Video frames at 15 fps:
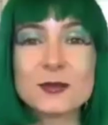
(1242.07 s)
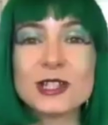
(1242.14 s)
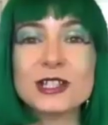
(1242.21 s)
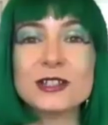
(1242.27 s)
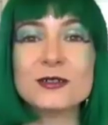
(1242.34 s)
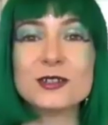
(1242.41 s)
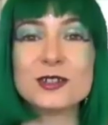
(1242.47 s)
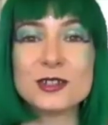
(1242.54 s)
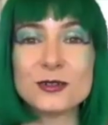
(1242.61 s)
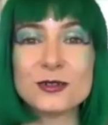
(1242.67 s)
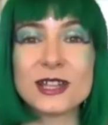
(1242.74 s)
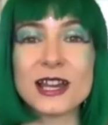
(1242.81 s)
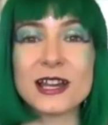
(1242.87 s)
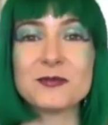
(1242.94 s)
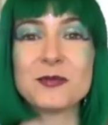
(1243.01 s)
but you do
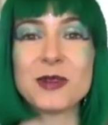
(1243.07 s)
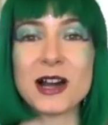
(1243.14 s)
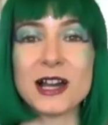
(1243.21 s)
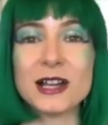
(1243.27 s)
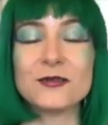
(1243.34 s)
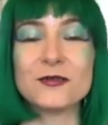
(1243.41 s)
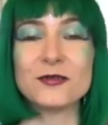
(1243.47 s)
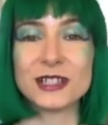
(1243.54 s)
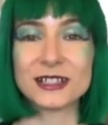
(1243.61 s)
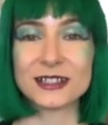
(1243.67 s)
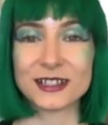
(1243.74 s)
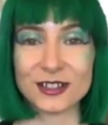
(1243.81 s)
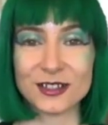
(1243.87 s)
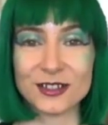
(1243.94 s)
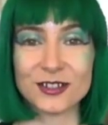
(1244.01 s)
that by
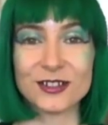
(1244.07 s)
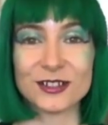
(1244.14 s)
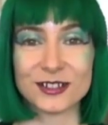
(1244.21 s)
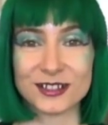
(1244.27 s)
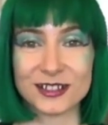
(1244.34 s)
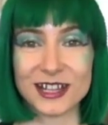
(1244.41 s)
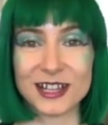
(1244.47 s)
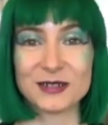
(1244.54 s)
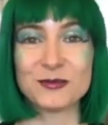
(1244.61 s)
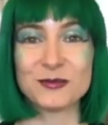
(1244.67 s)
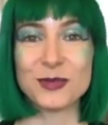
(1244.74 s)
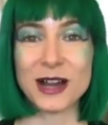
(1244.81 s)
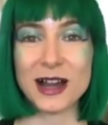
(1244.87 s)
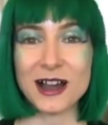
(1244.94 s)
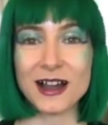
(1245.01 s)
feeling good and
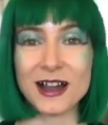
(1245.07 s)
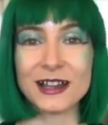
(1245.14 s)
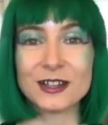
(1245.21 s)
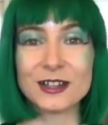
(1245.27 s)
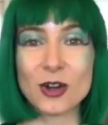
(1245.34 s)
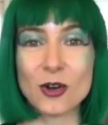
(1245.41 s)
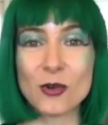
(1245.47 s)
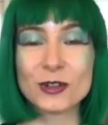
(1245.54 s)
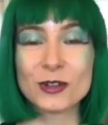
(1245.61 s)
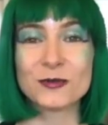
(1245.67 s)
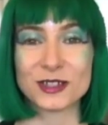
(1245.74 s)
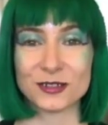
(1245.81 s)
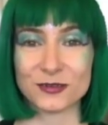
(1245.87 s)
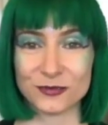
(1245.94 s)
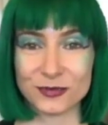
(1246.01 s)
by going
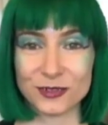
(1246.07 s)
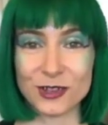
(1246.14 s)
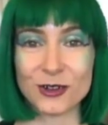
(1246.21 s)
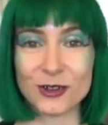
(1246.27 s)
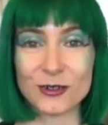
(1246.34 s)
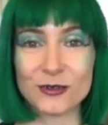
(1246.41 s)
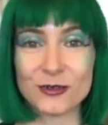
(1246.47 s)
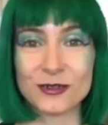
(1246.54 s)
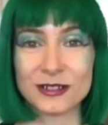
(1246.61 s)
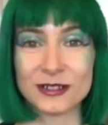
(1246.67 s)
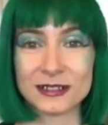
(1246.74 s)
with the flow.